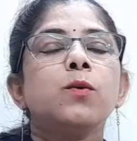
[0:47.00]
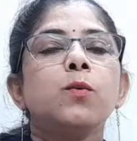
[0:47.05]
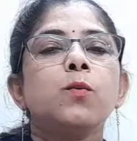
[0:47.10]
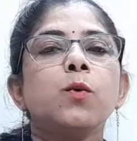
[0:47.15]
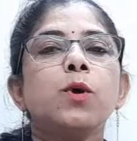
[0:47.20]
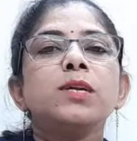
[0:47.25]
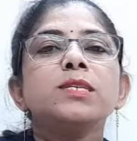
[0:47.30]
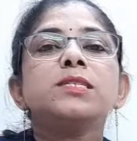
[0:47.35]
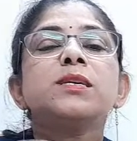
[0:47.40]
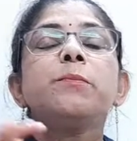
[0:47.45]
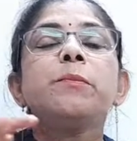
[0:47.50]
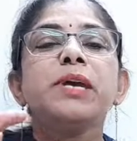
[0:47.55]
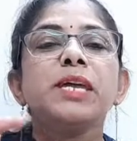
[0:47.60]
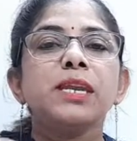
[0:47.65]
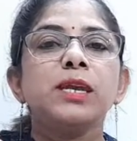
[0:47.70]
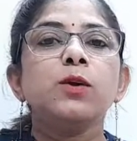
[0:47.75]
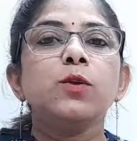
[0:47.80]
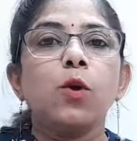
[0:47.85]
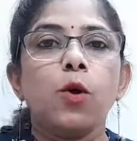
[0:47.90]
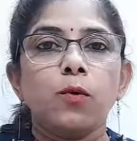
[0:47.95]
What is the
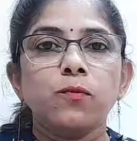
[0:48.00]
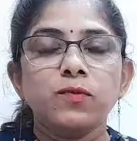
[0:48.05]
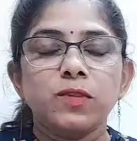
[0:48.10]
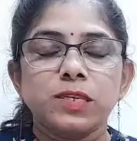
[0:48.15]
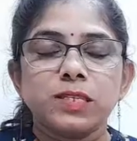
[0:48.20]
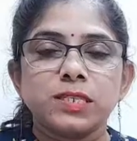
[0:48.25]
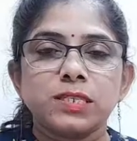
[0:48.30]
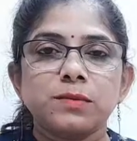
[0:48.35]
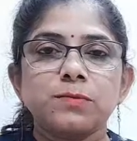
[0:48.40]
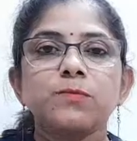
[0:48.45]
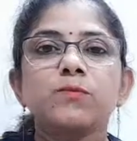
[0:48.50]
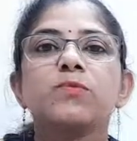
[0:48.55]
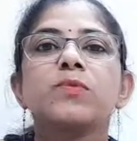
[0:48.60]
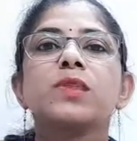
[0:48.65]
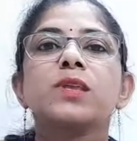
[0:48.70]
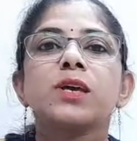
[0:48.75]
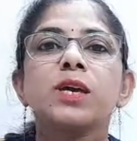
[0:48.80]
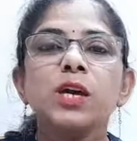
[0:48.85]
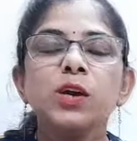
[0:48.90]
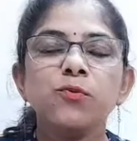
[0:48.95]
meaning of this?
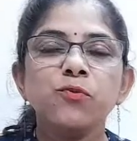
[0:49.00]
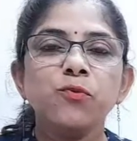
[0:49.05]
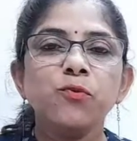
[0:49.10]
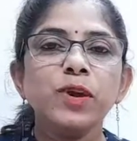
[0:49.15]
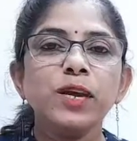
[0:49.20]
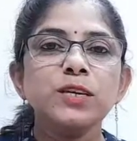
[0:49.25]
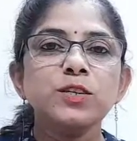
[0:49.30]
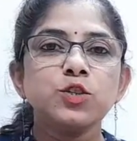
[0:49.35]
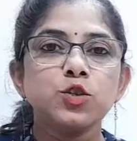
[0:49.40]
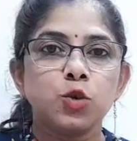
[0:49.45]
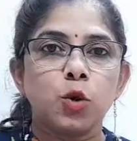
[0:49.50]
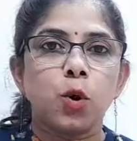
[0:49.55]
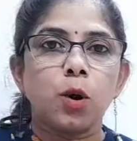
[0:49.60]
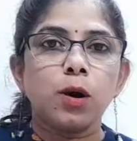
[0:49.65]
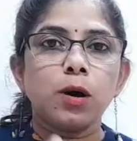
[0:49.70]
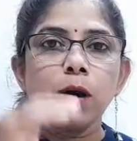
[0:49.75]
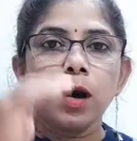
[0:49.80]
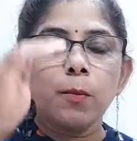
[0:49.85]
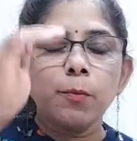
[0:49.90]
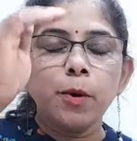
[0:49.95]
If we
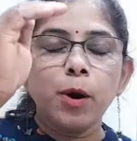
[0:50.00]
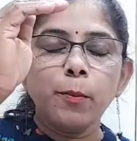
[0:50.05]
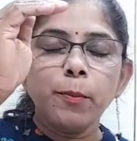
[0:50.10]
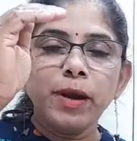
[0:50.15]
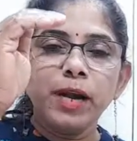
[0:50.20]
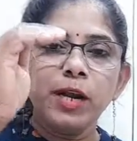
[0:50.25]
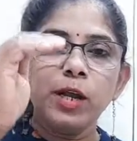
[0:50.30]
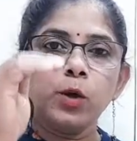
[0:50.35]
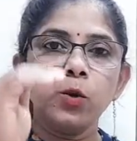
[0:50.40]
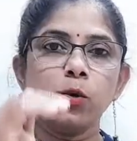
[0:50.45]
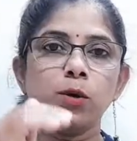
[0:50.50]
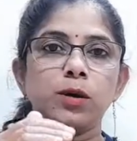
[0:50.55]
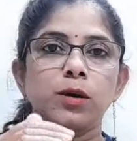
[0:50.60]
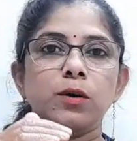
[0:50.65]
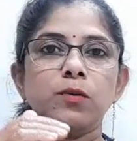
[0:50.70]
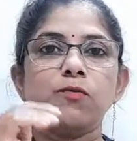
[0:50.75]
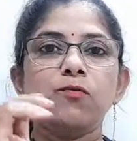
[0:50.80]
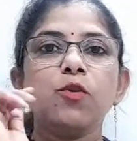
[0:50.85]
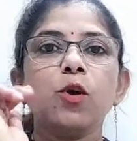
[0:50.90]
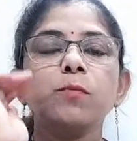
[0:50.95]
draw a perpendicular
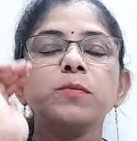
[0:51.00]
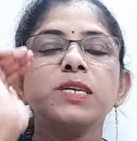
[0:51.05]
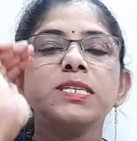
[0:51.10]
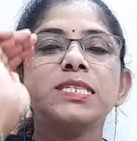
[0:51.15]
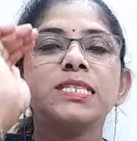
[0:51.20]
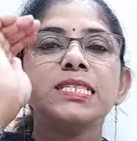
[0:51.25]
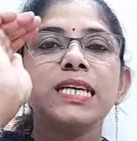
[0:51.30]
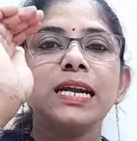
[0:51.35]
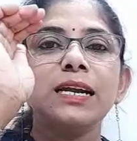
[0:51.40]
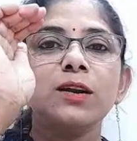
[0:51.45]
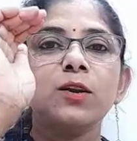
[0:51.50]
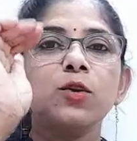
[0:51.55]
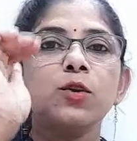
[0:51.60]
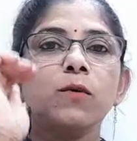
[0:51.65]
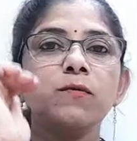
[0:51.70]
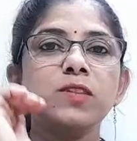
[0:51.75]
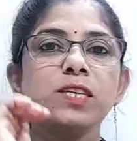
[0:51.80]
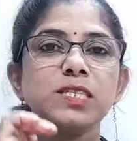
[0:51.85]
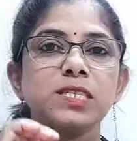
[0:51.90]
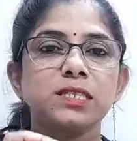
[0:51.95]
from the center
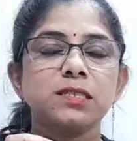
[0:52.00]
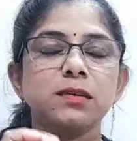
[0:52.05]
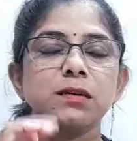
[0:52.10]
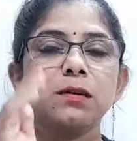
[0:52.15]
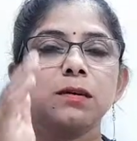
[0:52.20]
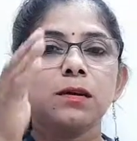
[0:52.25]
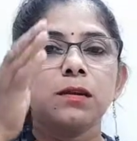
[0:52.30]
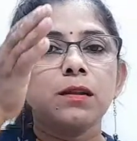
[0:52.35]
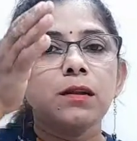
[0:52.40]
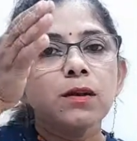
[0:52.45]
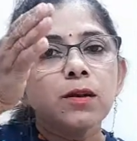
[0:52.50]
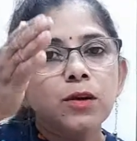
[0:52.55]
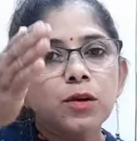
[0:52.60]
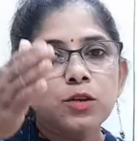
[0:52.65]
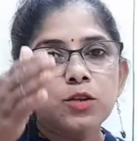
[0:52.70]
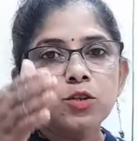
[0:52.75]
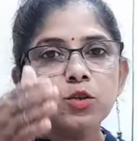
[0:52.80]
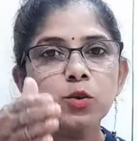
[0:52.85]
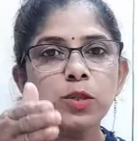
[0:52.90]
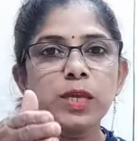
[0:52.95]
of this circle
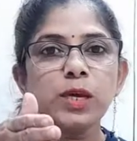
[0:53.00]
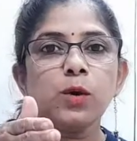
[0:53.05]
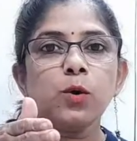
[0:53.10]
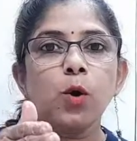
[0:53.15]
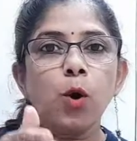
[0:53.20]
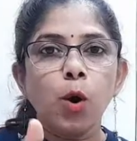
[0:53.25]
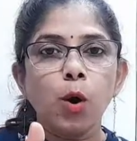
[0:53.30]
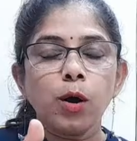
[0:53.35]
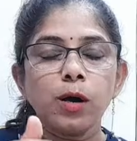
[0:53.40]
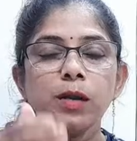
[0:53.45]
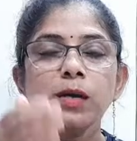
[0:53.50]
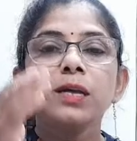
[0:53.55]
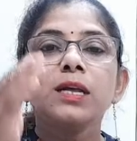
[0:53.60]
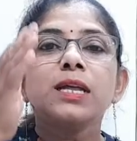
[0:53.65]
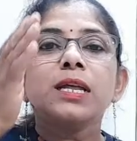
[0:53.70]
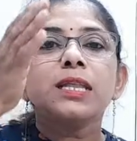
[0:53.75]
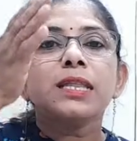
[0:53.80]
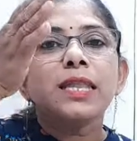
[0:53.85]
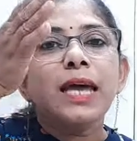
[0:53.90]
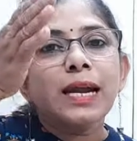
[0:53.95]
to the chord,
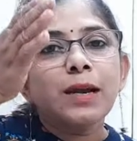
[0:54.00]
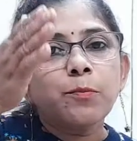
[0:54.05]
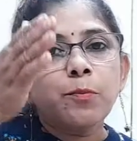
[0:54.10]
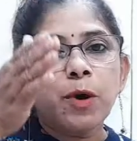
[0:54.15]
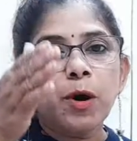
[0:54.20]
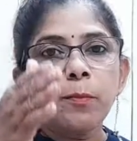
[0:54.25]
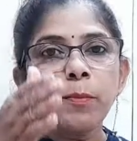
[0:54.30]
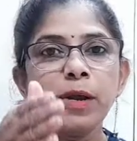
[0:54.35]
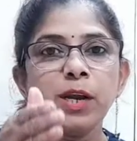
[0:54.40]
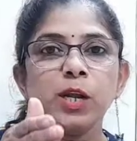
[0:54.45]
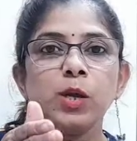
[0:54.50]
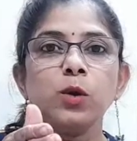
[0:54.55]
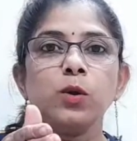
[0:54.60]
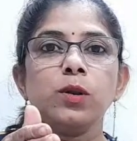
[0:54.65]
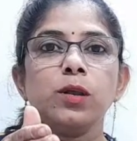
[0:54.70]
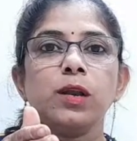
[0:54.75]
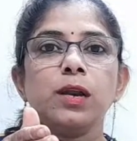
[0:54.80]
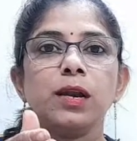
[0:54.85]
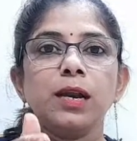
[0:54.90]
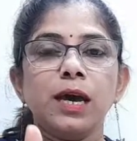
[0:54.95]
that
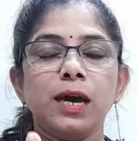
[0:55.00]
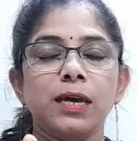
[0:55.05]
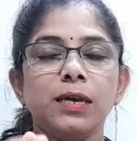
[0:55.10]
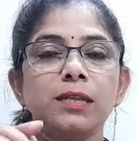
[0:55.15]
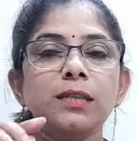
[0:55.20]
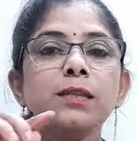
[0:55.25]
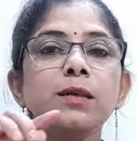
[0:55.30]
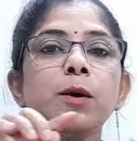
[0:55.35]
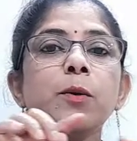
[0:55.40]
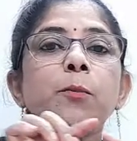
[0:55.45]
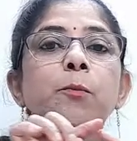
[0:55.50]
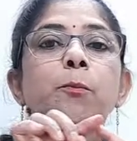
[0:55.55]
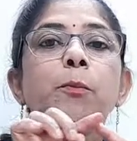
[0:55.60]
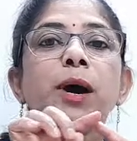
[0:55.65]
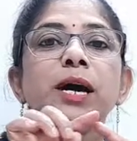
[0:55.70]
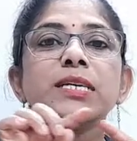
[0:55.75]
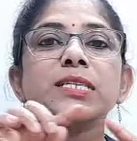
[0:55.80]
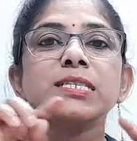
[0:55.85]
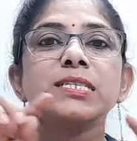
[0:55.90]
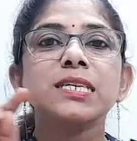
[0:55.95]
perpendicular line
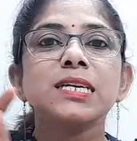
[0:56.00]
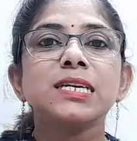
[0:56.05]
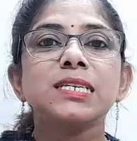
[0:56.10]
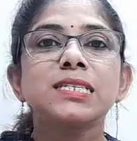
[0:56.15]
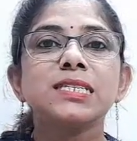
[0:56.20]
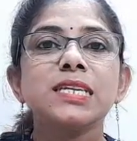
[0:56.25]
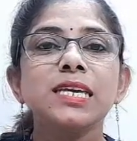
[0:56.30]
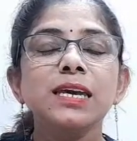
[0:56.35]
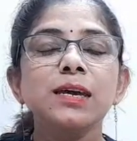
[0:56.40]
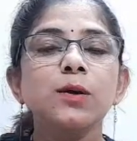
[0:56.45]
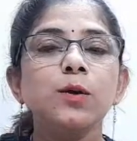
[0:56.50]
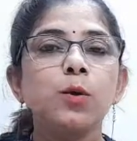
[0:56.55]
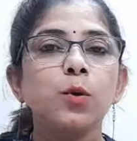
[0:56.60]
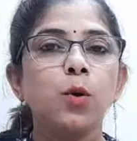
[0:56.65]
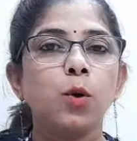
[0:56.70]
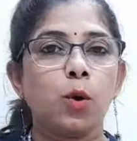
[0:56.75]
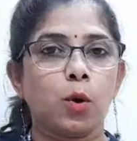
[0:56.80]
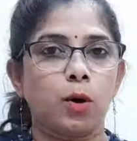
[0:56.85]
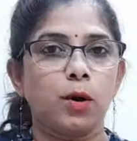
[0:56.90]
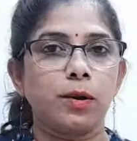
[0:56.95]
bisects the
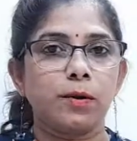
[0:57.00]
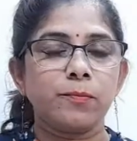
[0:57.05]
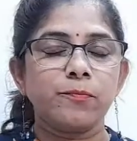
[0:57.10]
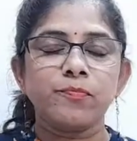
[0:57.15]
chord.